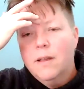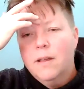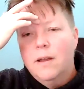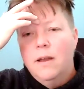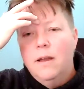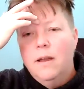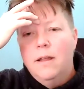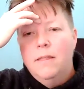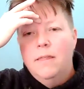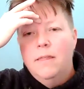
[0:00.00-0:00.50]

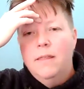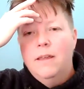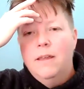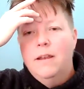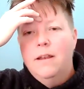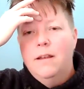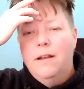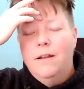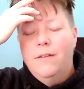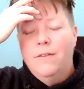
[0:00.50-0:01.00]
And
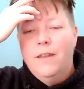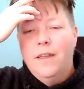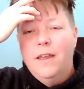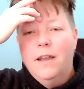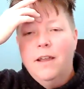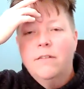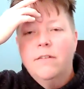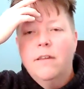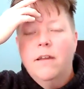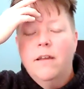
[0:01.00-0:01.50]
then on the
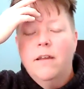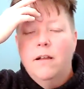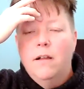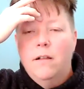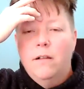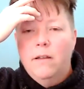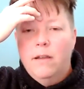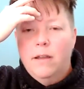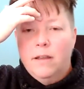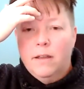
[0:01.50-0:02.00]

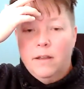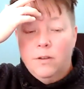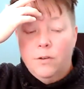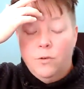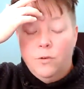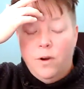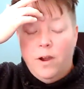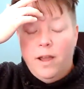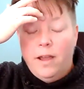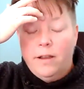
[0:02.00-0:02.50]
exhale, it
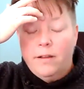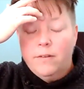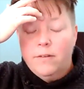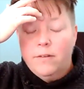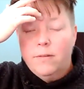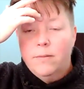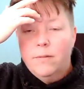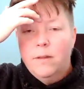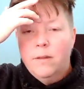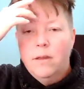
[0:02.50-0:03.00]

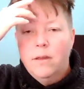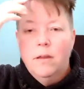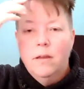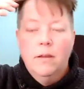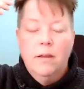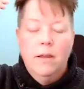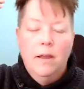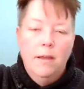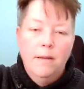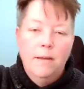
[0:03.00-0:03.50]
contracts.
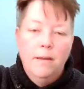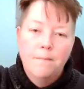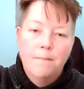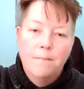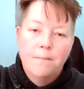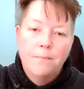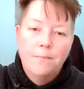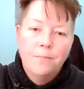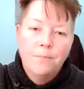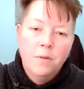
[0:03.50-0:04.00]
Okay.
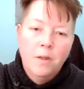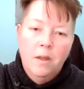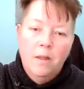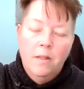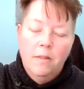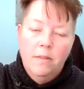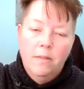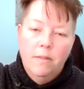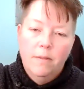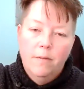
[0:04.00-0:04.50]

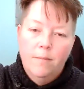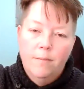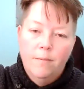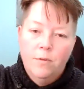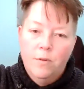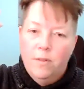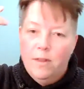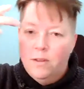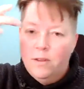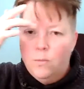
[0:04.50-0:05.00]

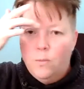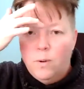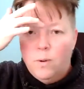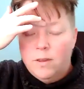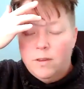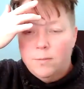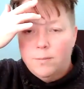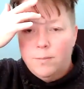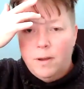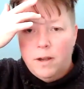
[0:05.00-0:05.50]
So that's one
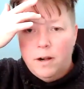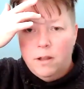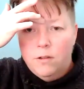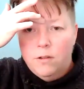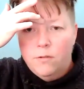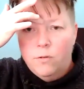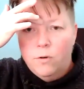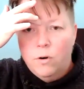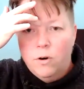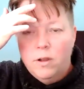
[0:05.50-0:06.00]
spot on the
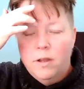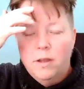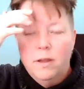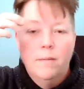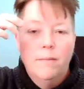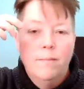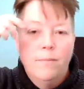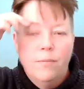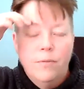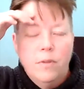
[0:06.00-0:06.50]

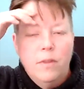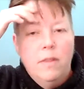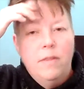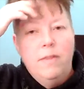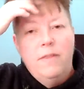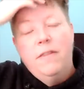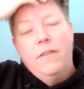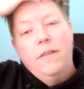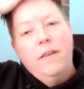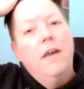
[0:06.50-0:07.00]
forehead. And
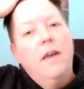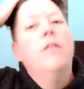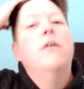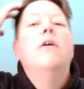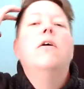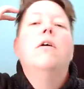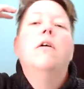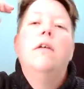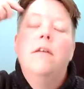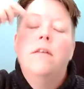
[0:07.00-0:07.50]
then the
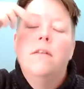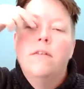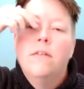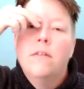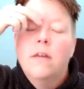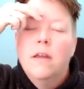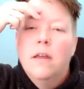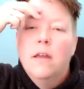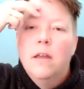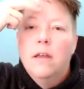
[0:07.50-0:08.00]
other is,
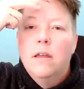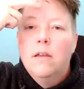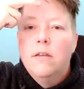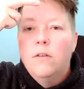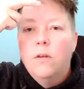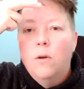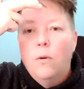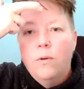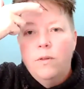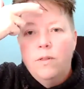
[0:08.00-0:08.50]

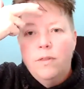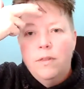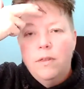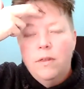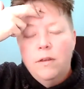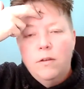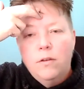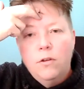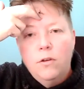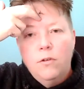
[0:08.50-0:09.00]
so with
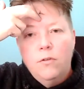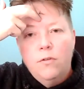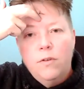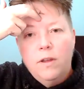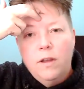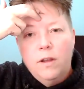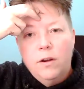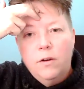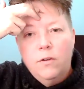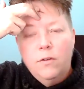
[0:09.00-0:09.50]
2
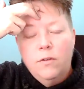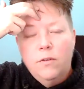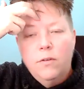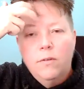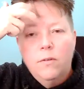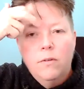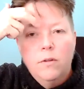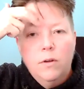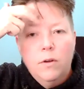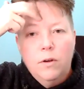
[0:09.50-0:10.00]
fingers,
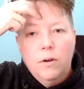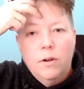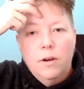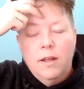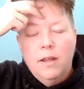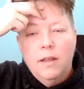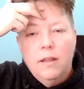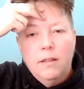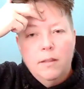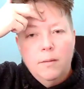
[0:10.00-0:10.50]
you're going to
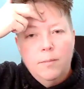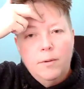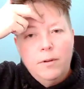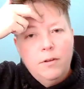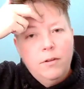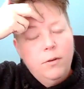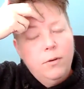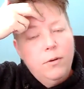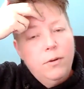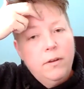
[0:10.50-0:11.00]
hit the
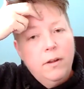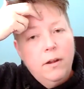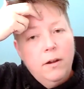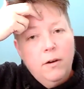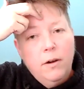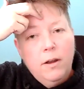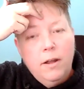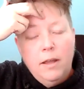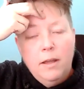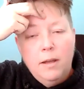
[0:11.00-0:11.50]

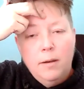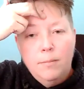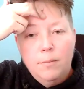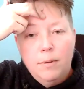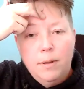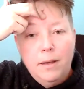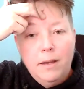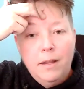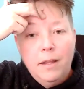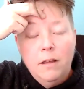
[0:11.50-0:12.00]
pituitary and
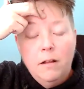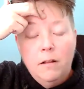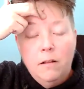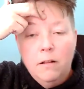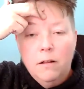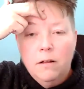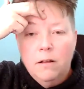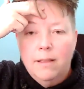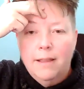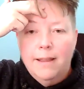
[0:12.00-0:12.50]

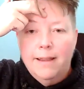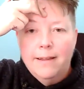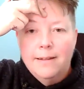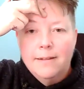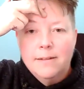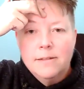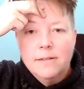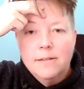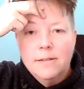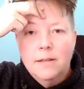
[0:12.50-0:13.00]
pineal
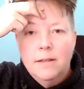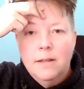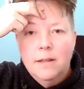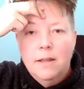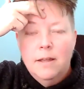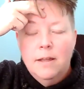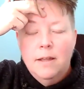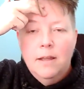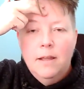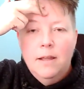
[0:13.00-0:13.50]
glands
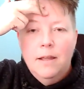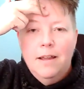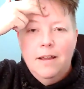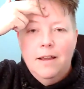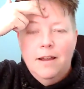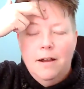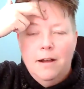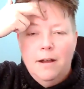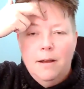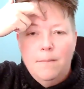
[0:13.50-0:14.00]

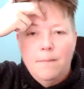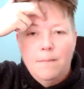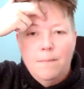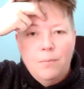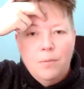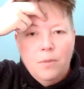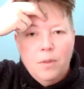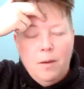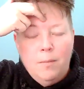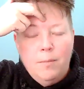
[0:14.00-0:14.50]

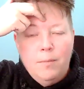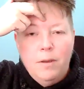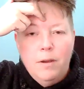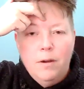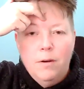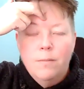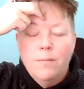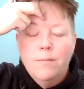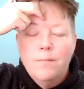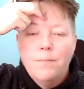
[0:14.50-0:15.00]
up here.